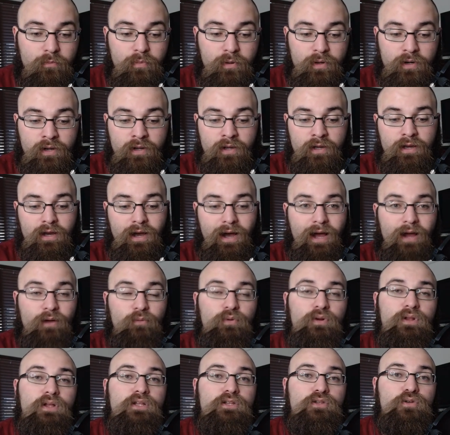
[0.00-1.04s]
But I
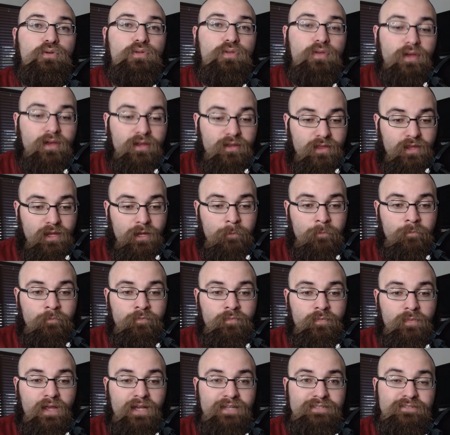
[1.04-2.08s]
really do think that
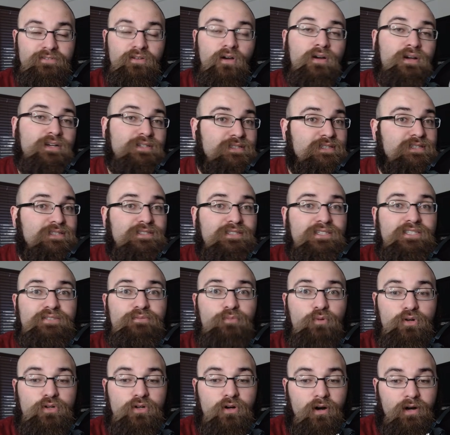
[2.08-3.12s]
as long as he sees
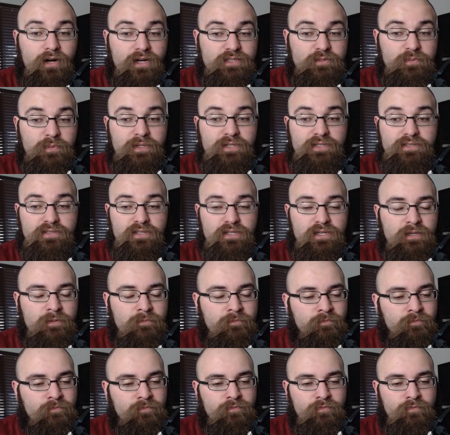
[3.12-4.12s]
more targets, because the